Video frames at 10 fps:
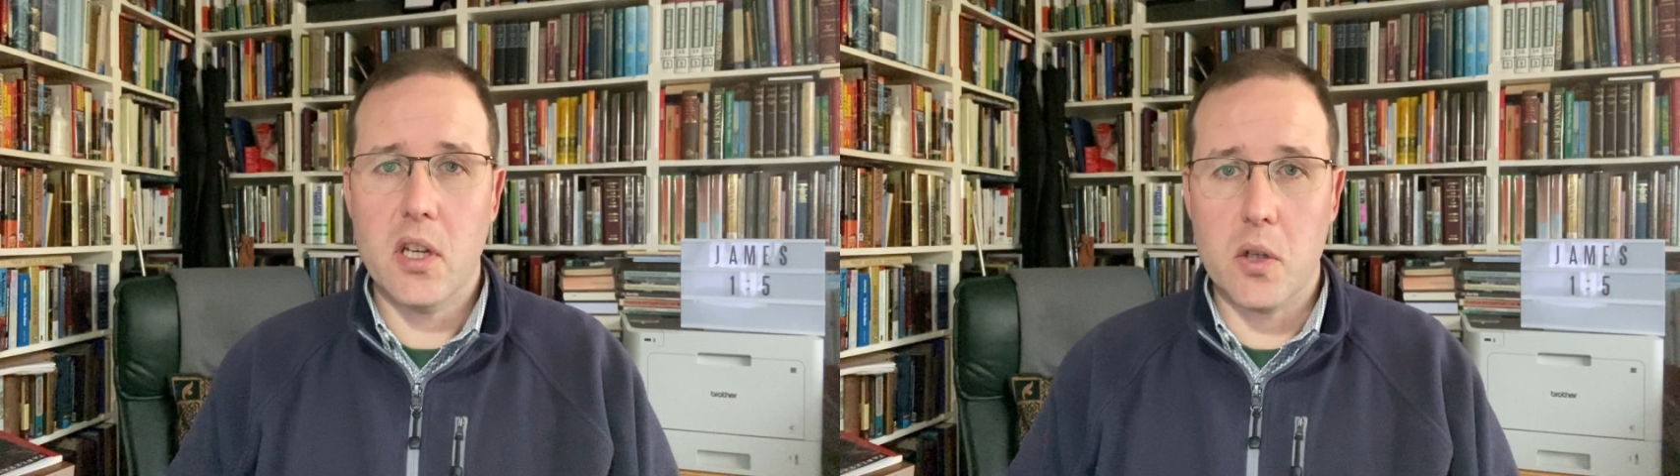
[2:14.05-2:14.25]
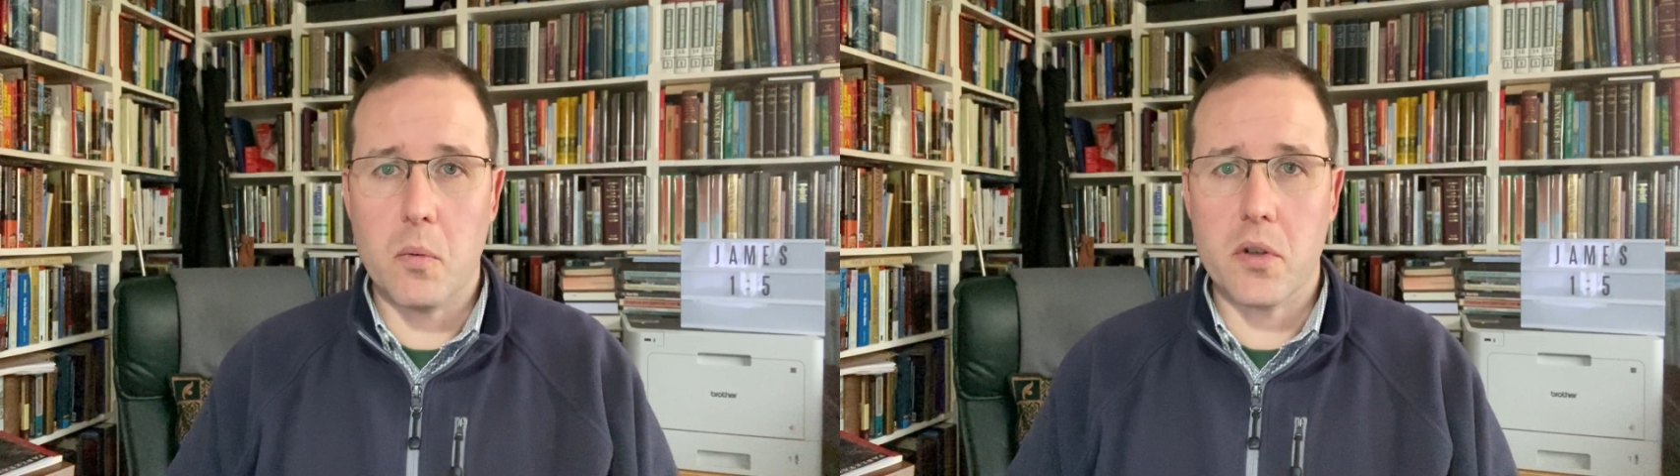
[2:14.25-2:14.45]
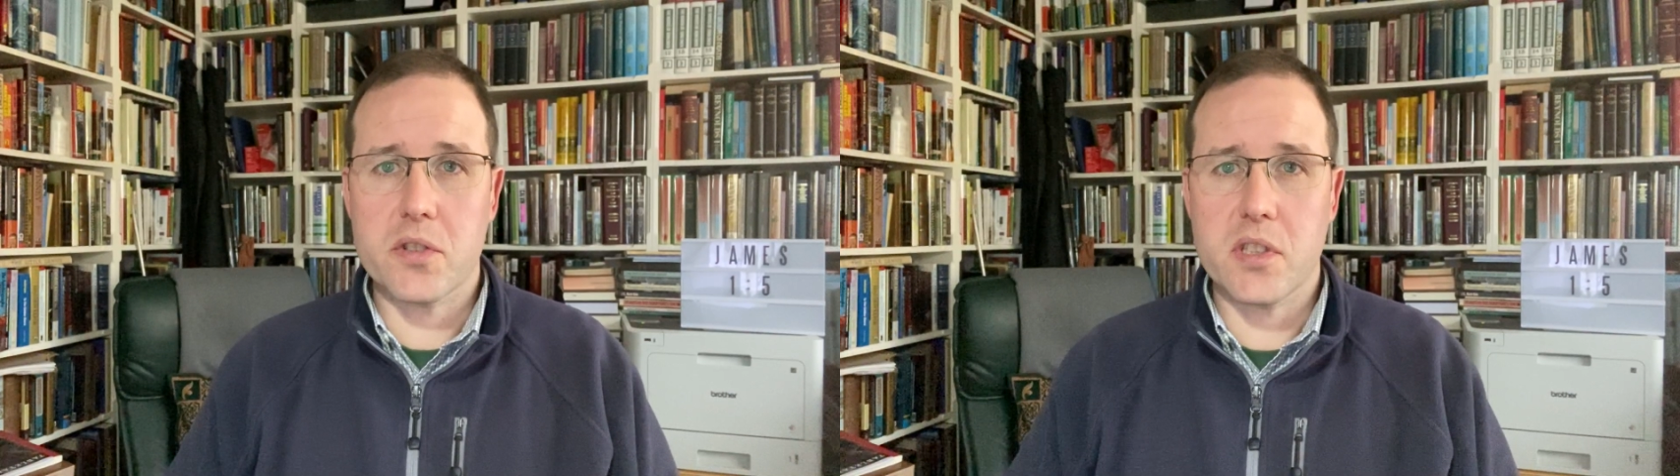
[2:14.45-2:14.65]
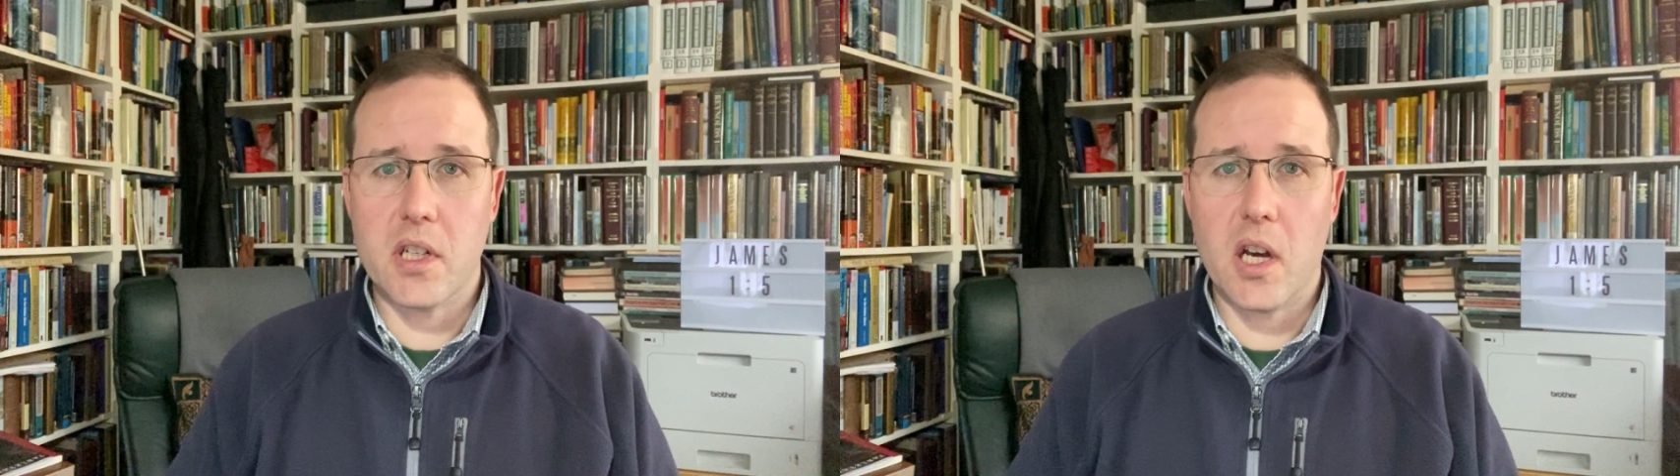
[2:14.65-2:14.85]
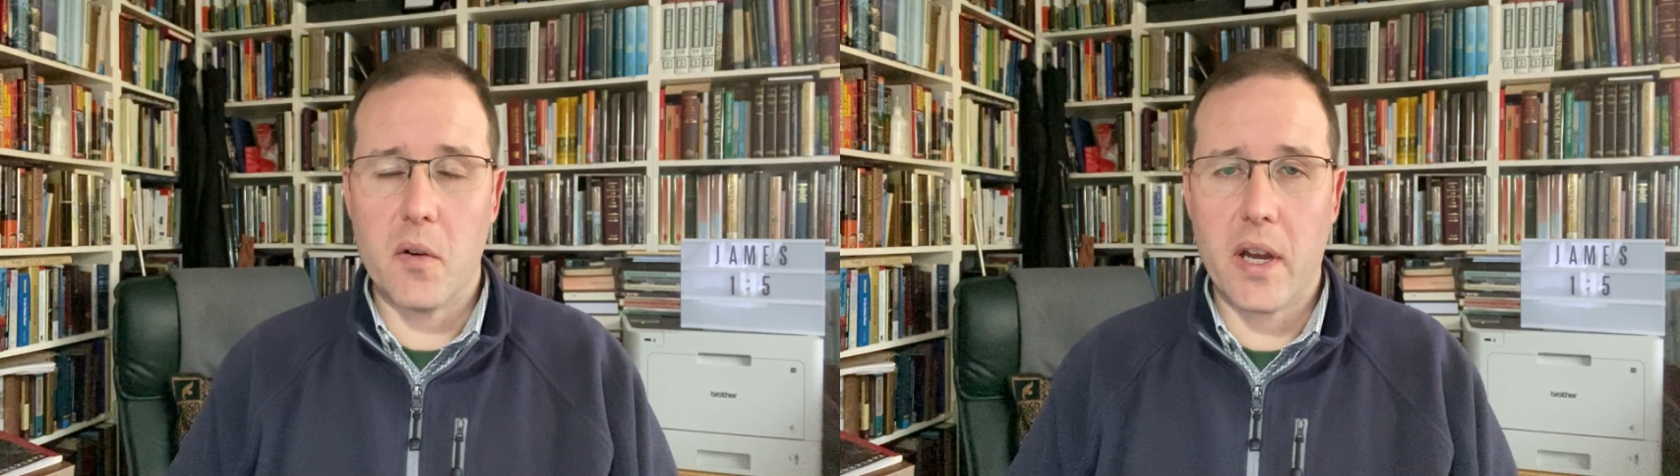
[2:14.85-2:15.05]
who wants to
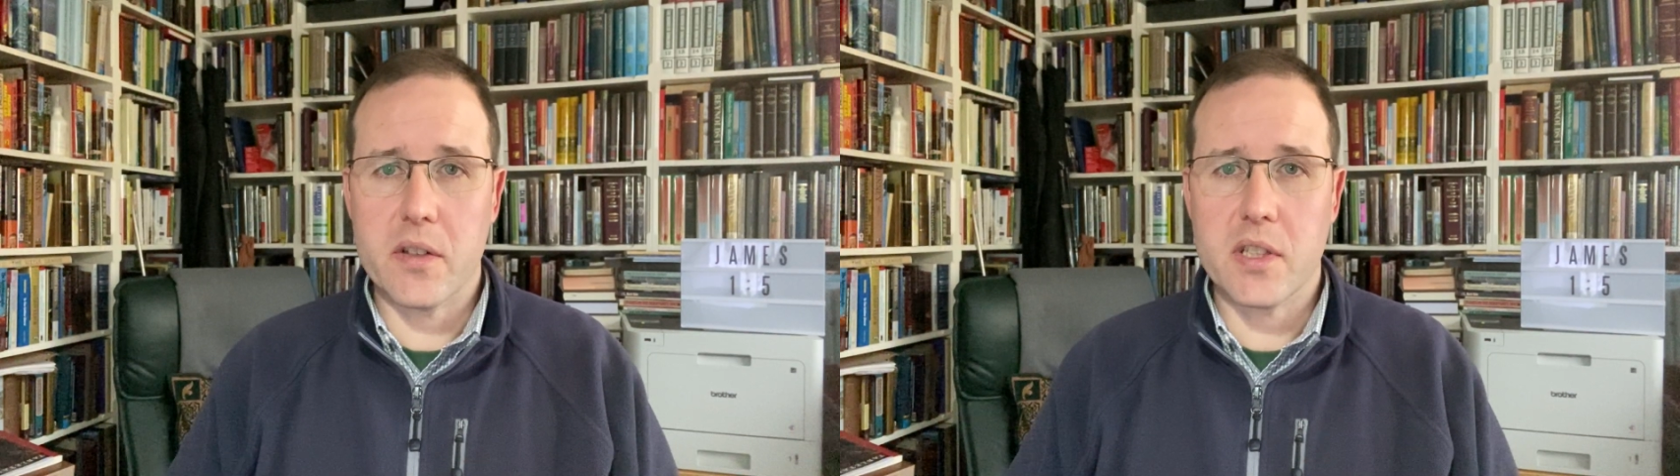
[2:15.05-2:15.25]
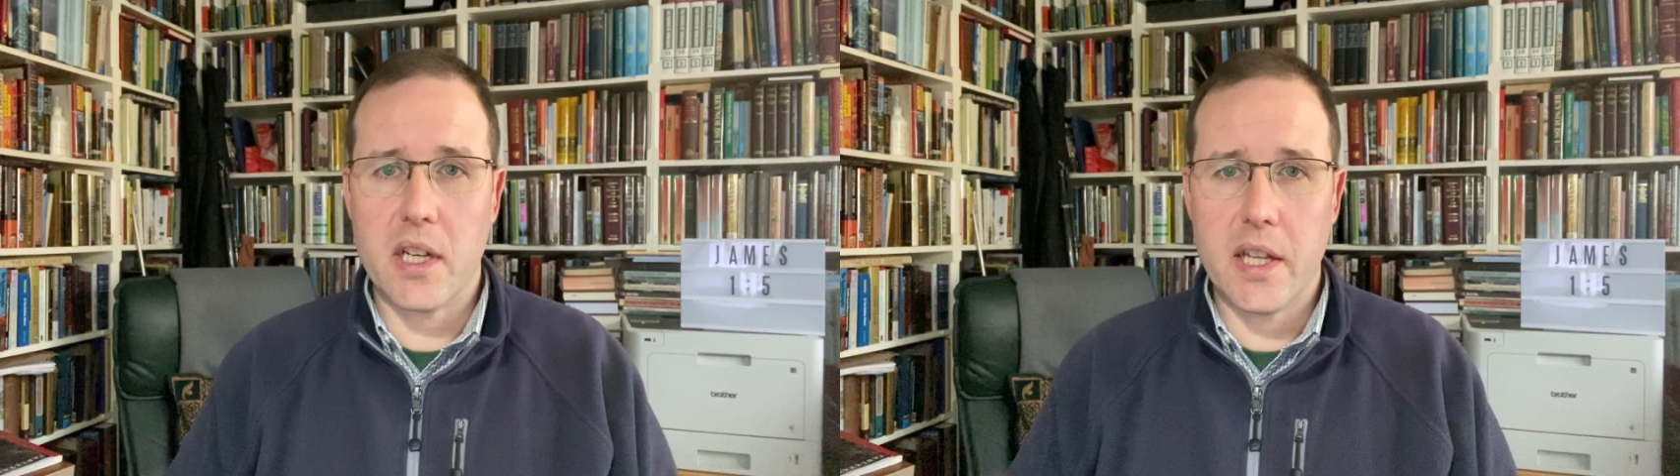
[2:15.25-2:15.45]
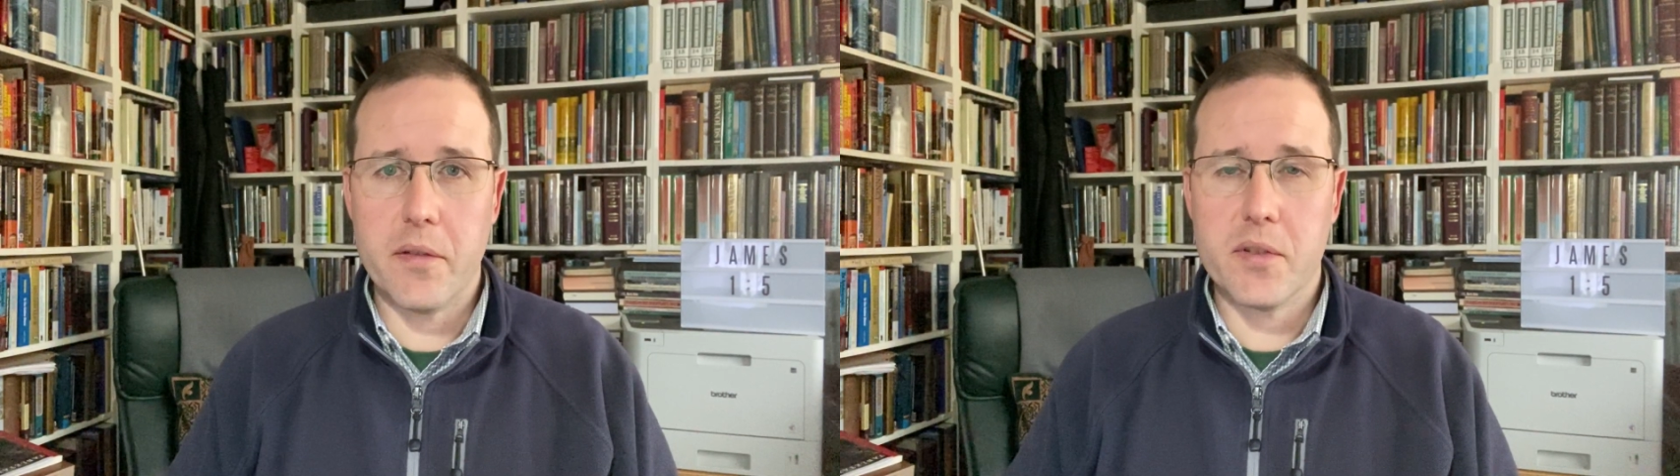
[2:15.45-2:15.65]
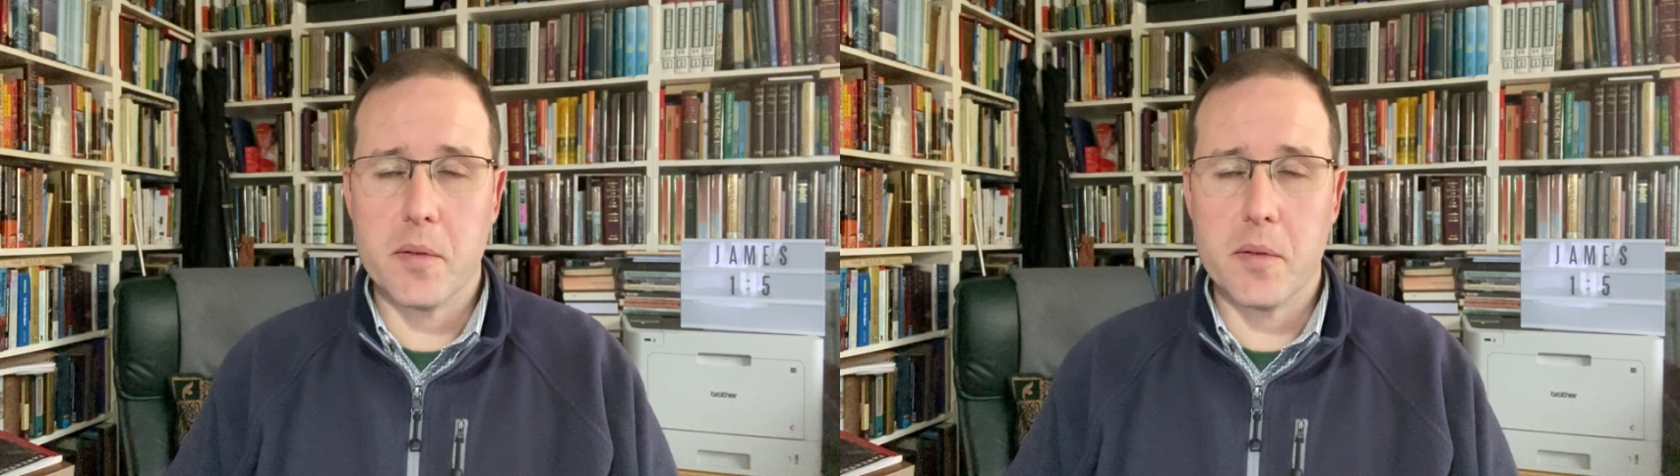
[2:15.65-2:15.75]
know how to live